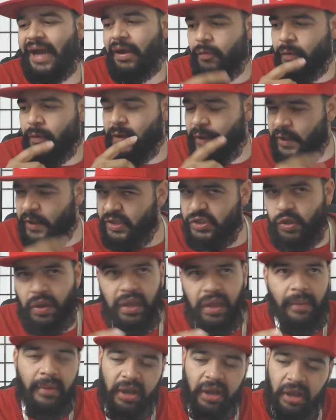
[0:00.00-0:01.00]
that I really
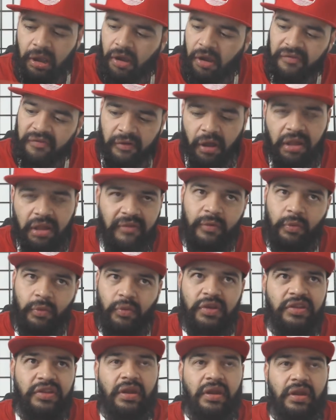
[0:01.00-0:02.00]
enjoy. I'm going to go over all of
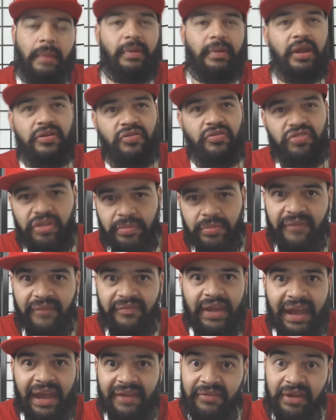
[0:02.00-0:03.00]
it with you, and I'm going to do something
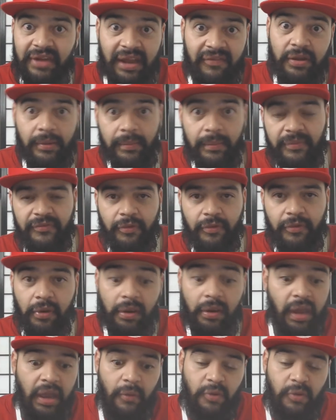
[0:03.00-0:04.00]
I have never done
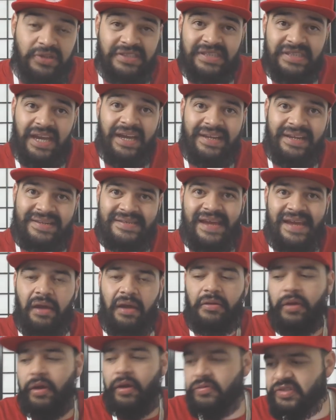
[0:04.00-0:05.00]
before, which is like a
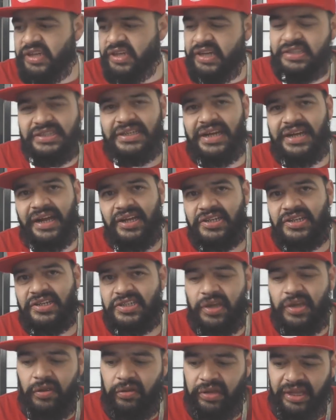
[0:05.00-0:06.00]
download section and kind
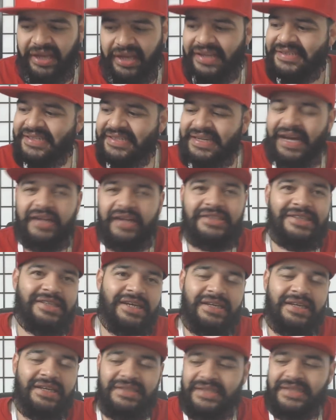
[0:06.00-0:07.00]
of show you the ins and outs
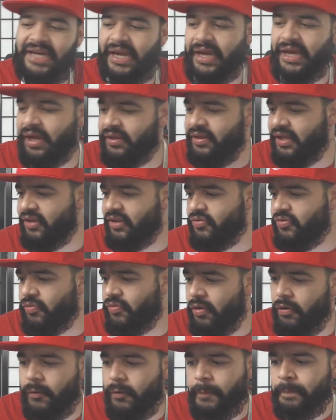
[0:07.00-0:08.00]
of things and kind of how things
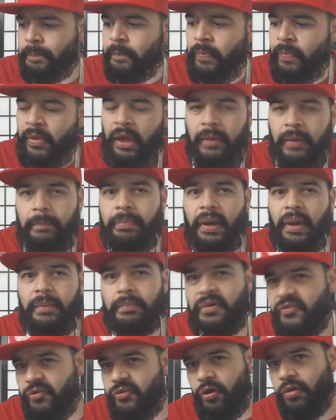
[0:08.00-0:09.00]
roll.
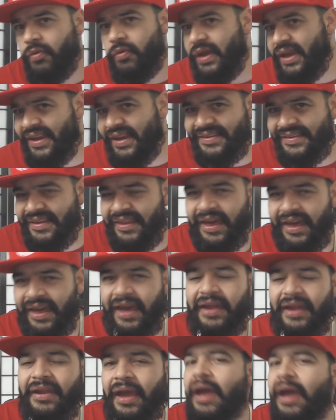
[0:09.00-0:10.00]
But before we get to
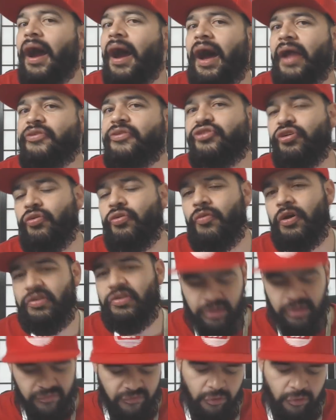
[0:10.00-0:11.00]
that, I do
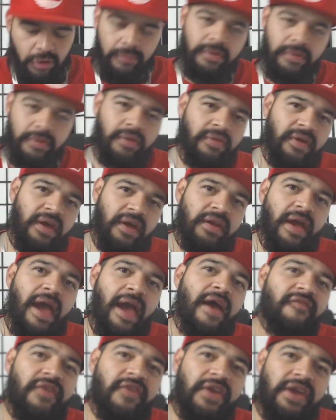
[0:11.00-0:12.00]
want to inform you that
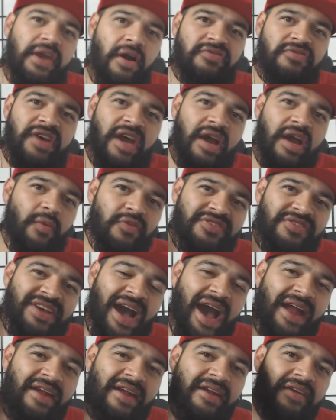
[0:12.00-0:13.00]
VOTech was
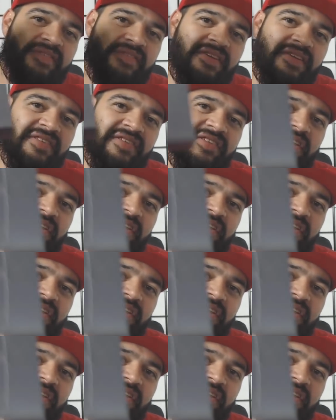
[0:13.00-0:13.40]
kind enough